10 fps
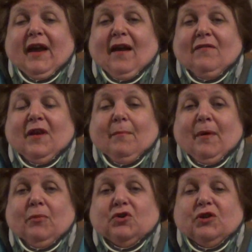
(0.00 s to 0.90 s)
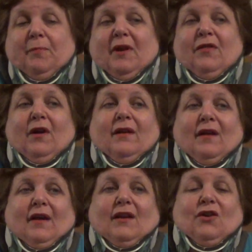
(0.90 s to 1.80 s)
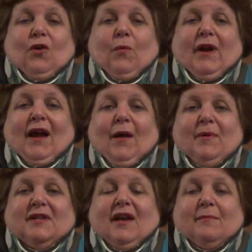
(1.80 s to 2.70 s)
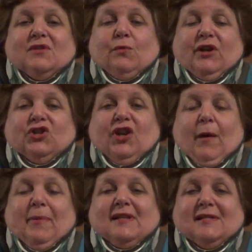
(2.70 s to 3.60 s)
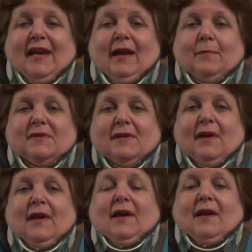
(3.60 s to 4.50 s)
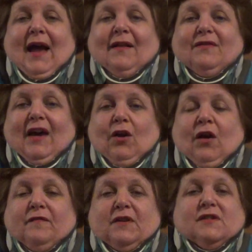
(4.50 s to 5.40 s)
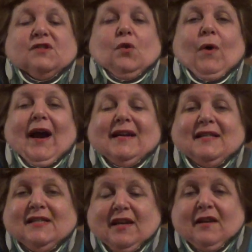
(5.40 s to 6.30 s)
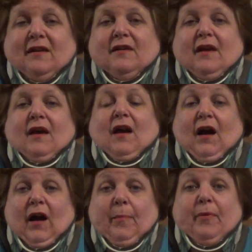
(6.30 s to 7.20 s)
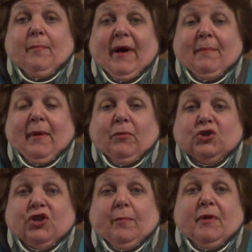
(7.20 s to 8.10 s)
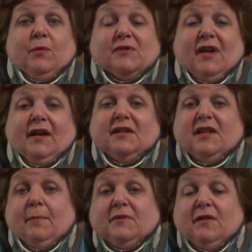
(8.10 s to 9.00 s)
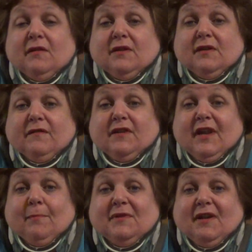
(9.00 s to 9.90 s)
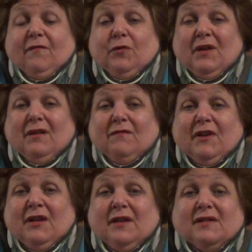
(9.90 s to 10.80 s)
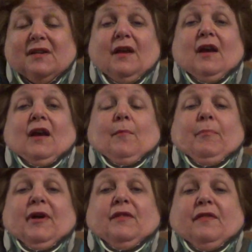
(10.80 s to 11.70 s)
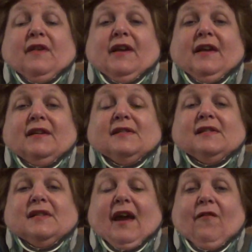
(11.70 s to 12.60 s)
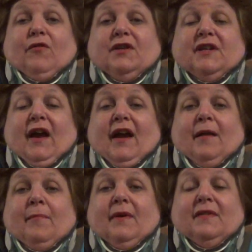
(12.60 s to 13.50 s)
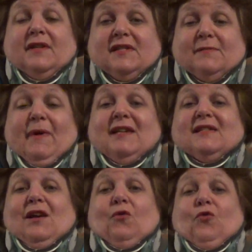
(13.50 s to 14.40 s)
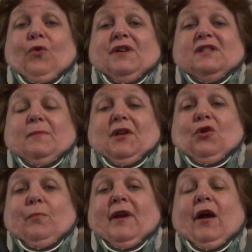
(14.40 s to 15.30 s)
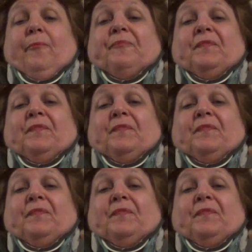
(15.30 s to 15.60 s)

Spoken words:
to have that membership. But I thought, you know what? How many times do I shop at Sam's? Not that often. So I didn't up my membership. And it was kind of tempting for the convenience. But the thing is every time, this might sound crazy, but hear me out.